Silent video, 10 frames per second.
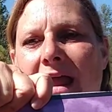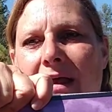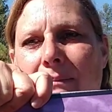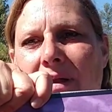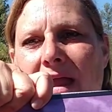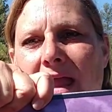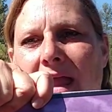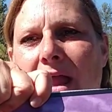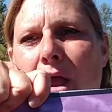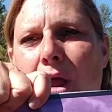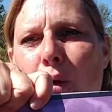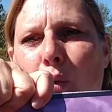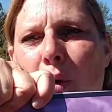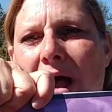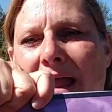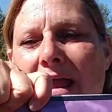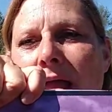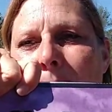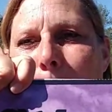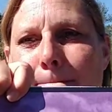M-A-Y.
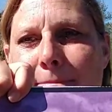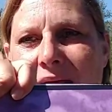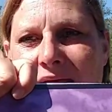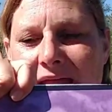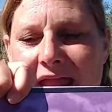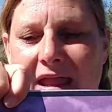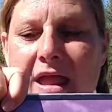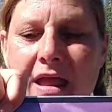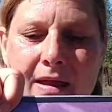May.